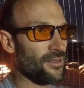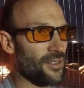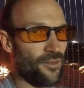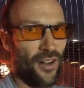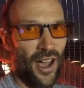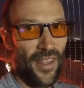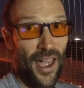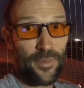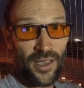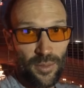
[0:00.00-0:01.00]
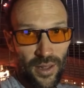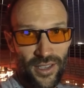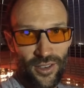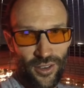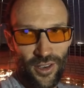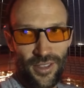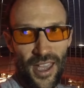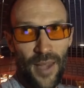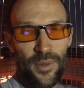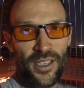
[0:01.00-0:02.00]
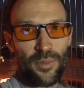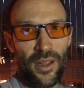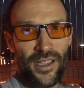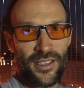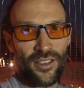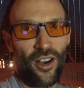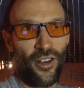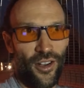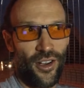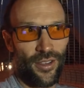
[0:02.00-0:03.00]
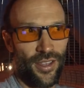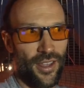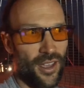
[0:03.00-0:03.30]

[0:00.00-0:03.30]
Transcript: to find the happiest place on earth. The happiest place on earth